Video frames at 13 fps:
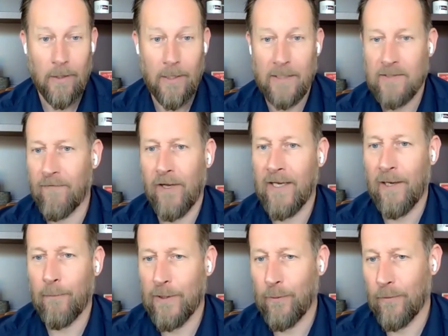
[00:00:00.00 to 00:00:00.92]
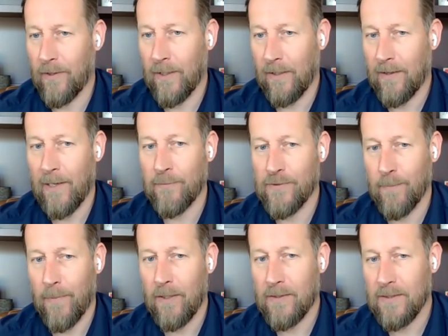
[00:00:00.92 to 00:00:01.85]
it's funny how we don't think
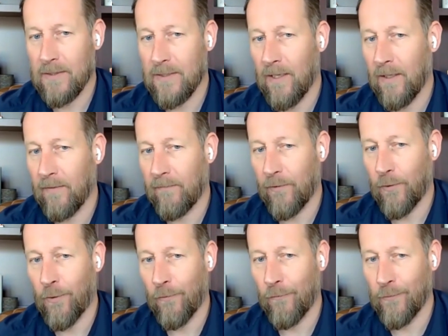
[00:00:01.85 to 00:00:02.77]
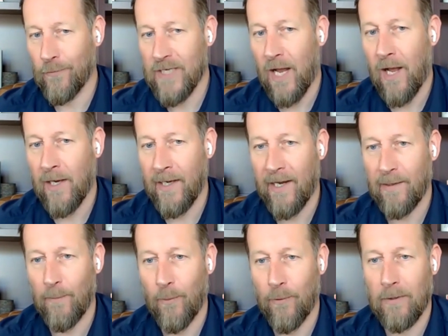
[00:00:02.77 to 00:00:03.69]
$1,000 a ton for hot rolls high
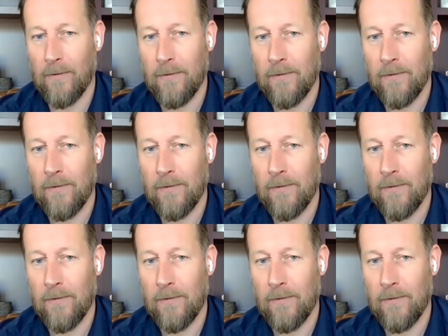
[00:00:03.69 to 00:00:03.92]
anymore,